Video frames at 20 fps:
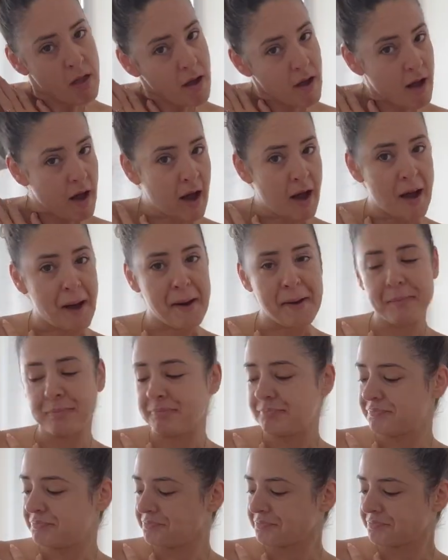
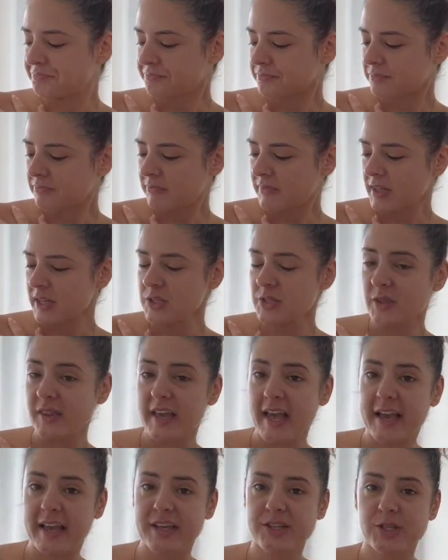Um, so the
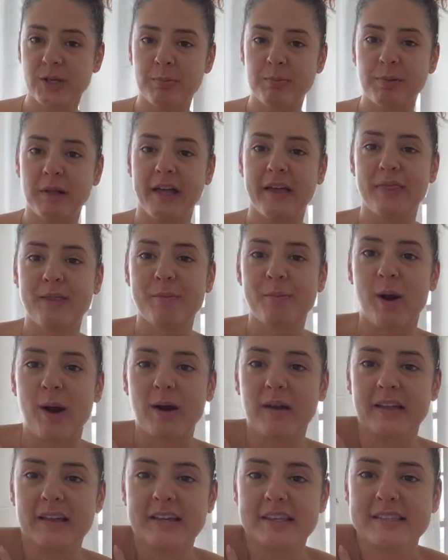Yankees are playing the
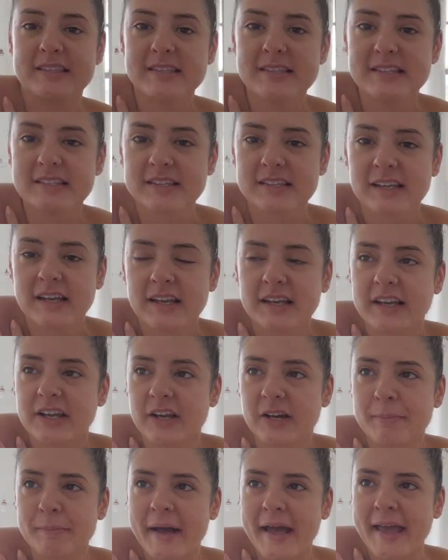Marlins
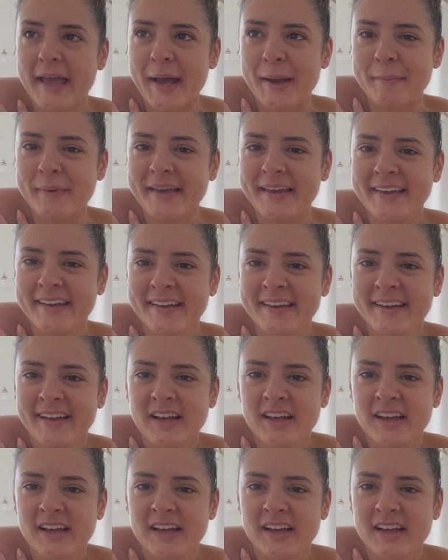here in Miami.